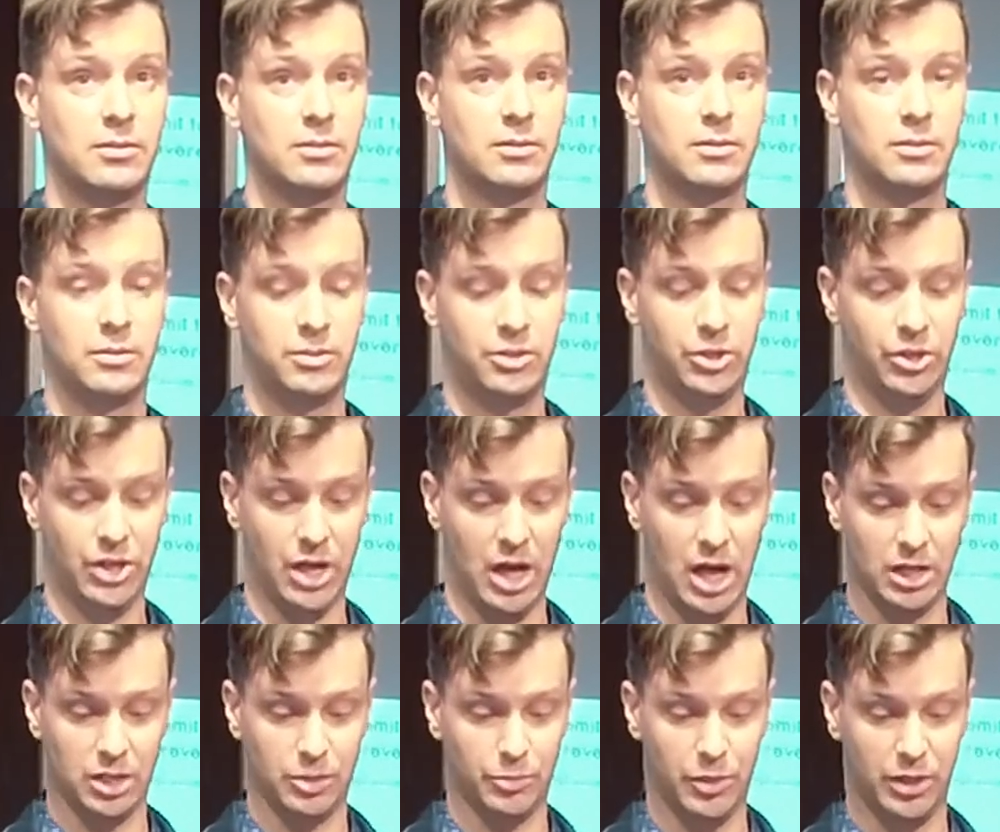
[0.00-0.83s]
to the
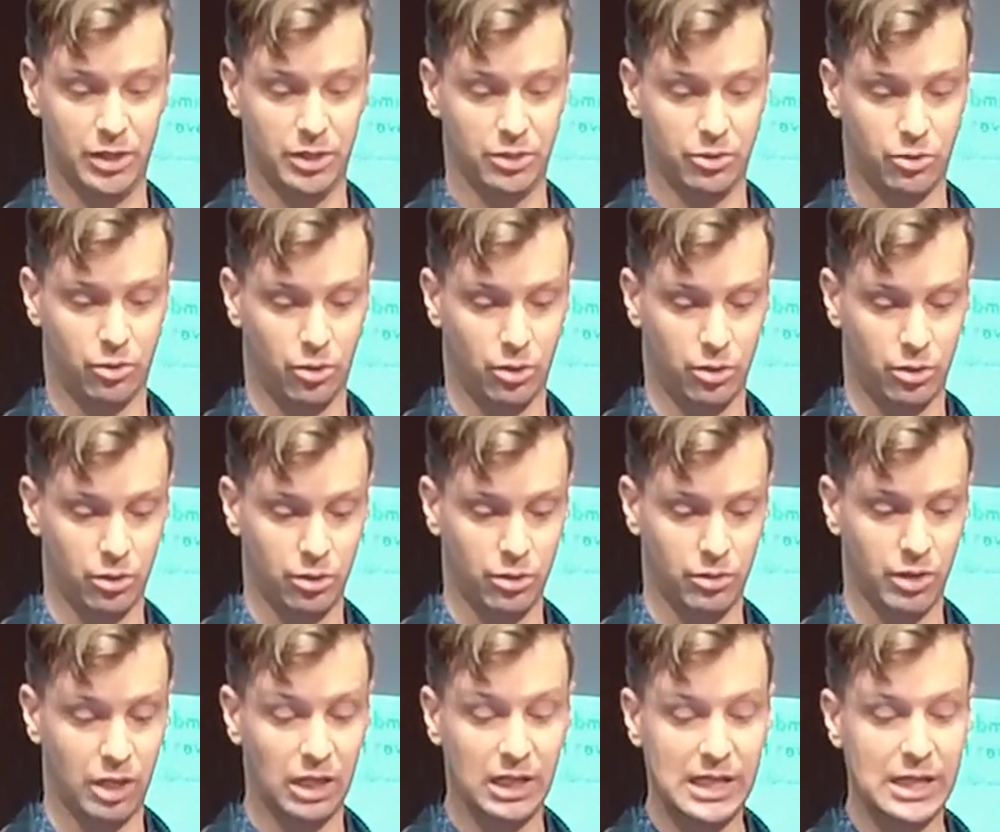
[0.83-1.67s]
husbands or the
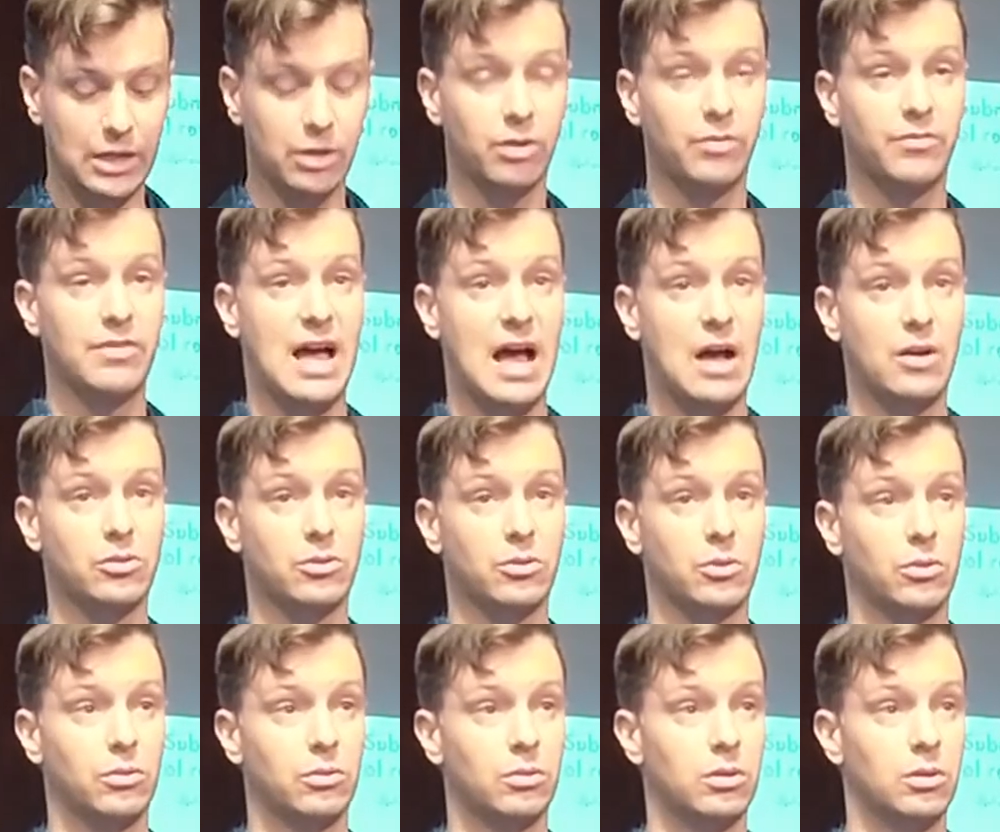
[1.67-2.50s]
leader of the household
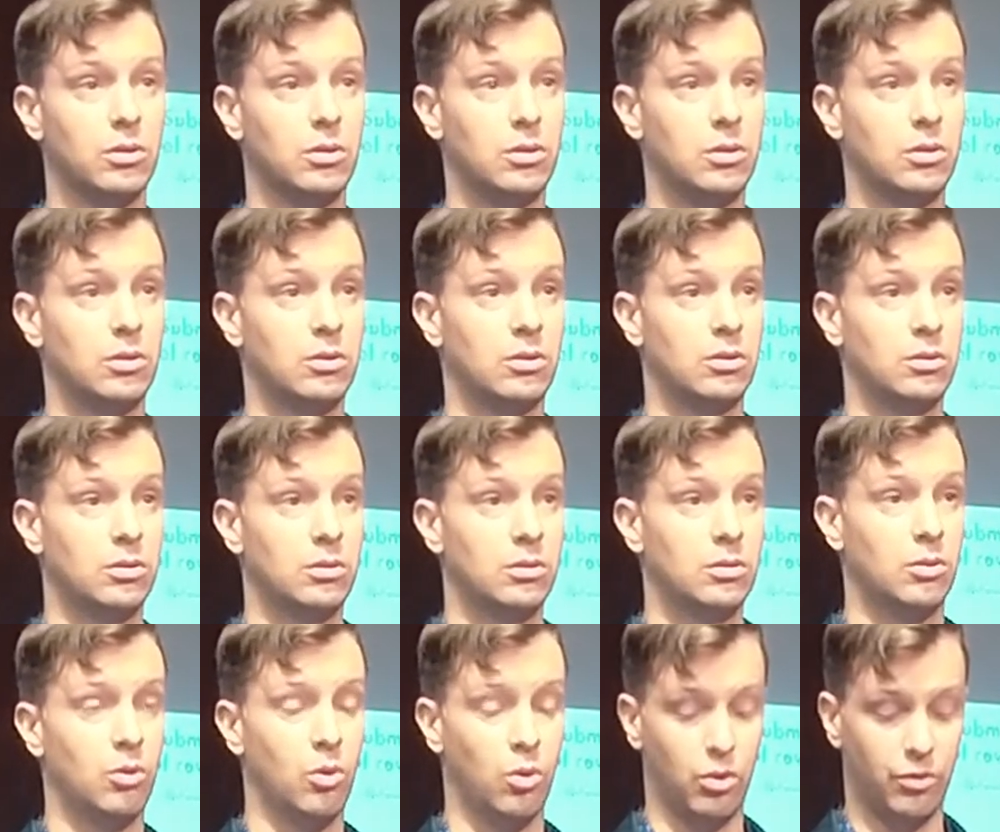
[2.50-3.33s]

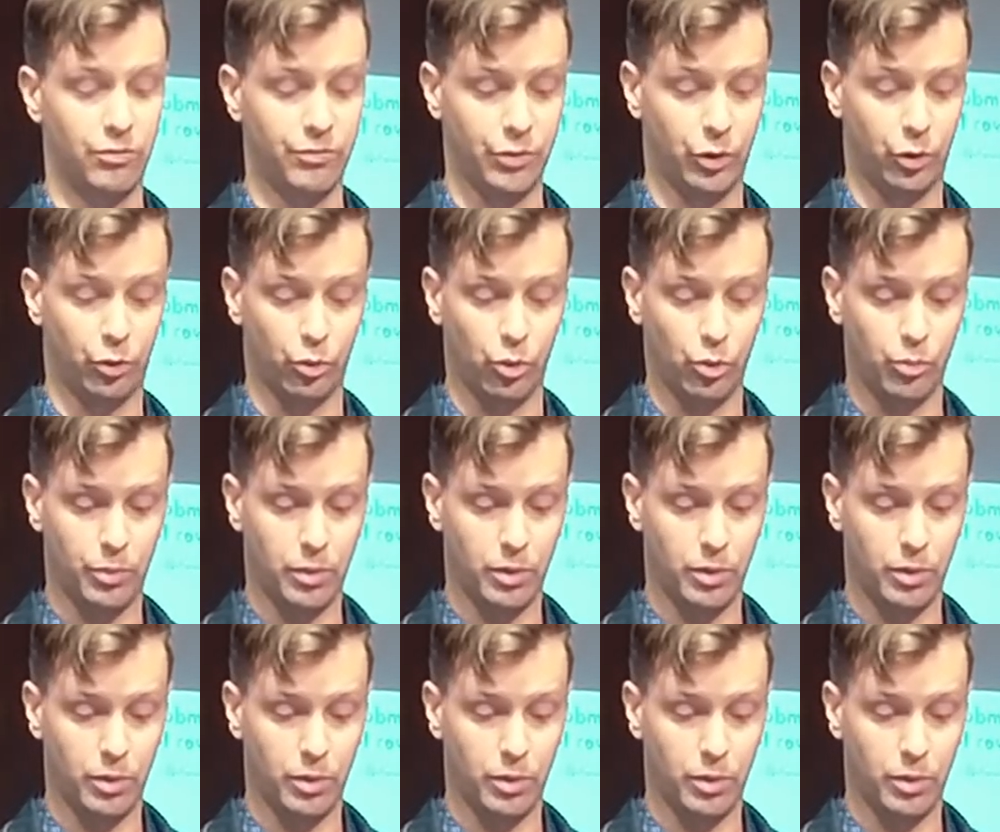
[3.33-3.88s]
or of the group.